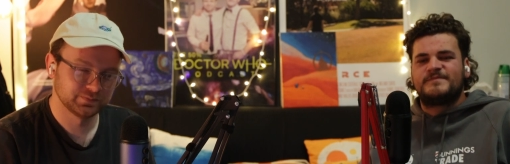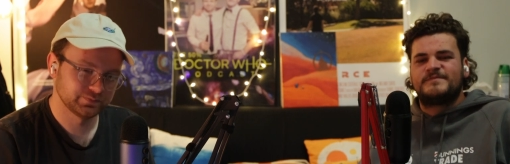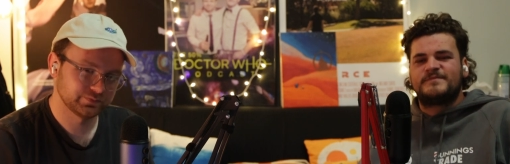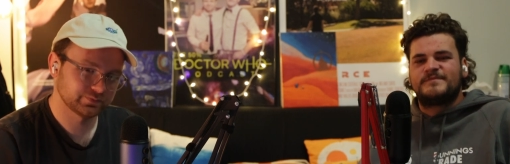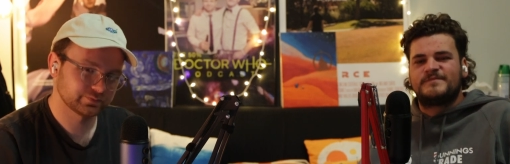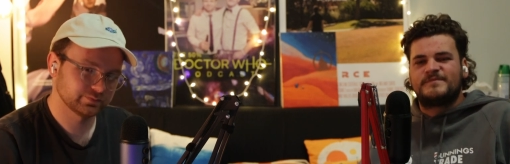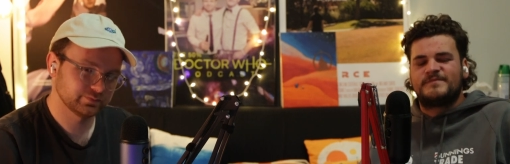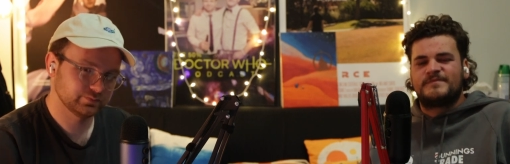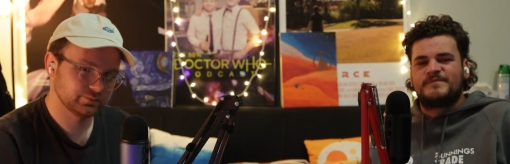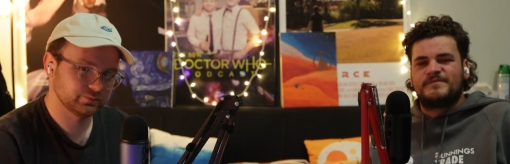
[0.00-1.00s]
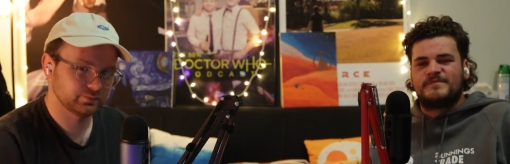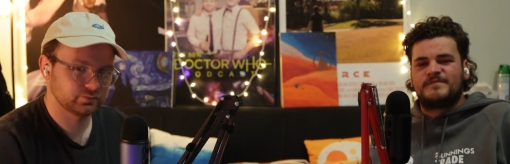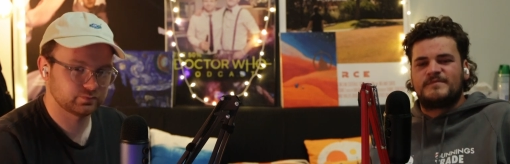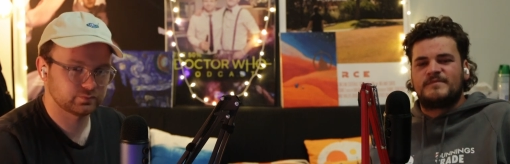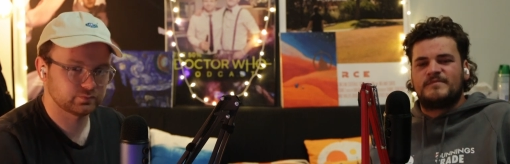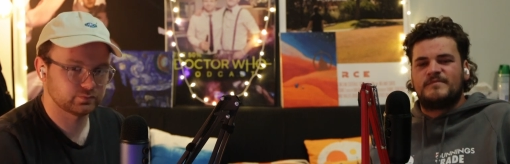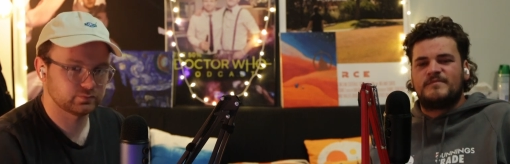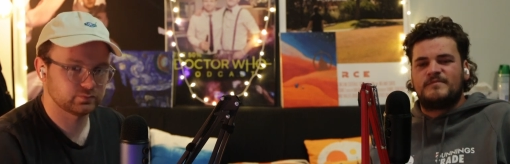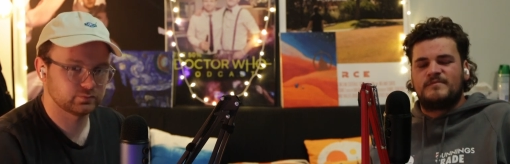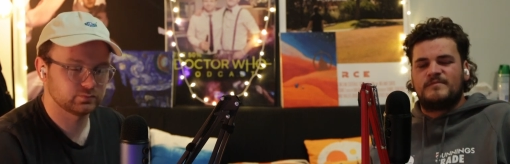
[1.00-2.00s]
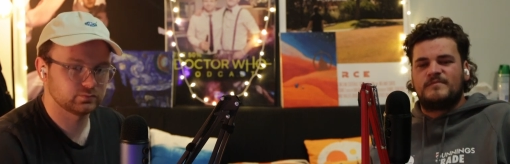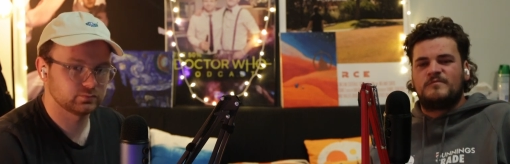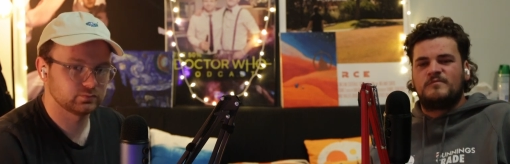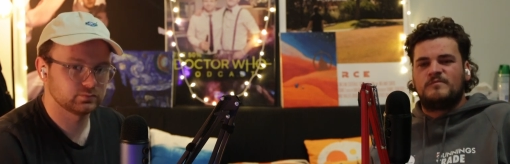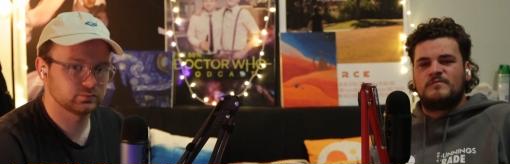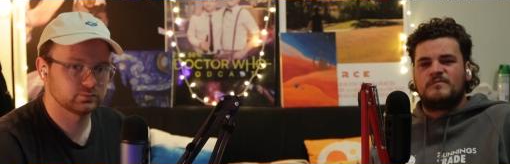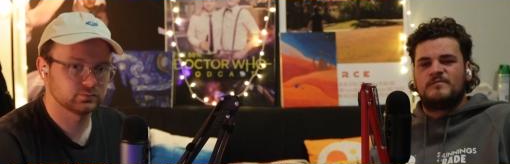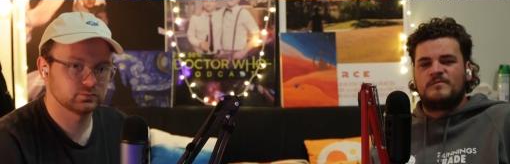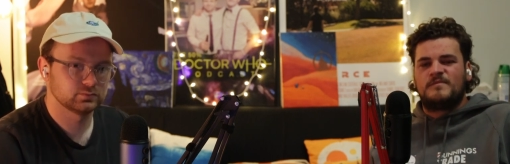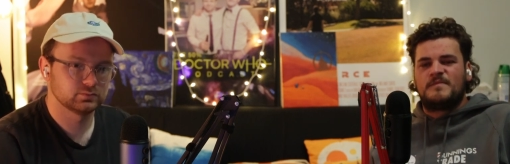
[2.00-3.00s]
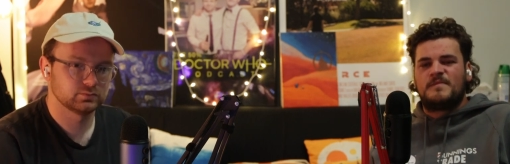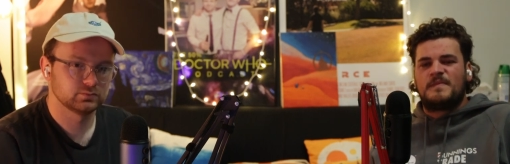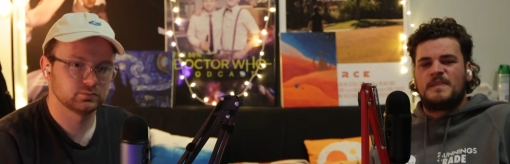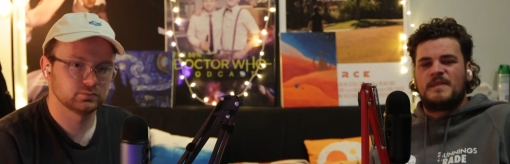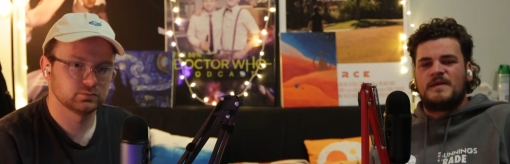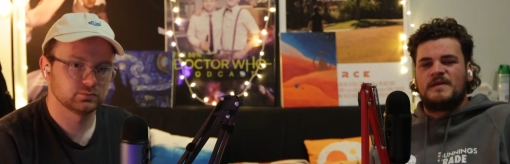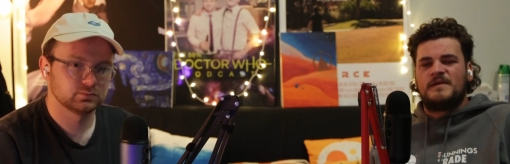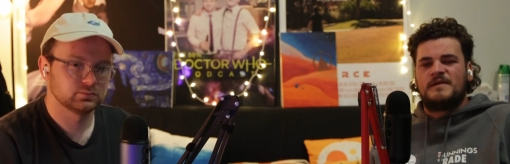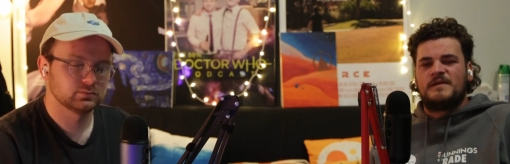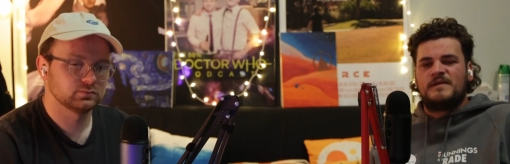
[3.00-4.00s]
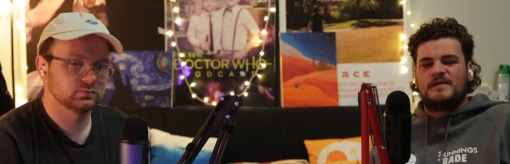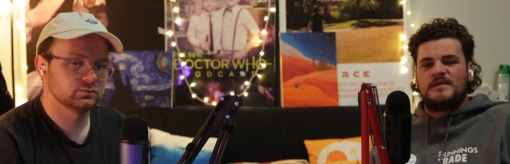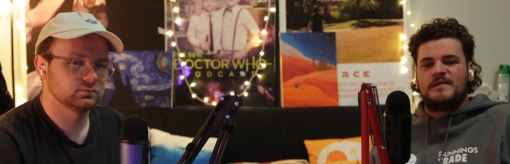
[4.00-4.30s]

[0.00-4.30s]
No one is speaking in this clip.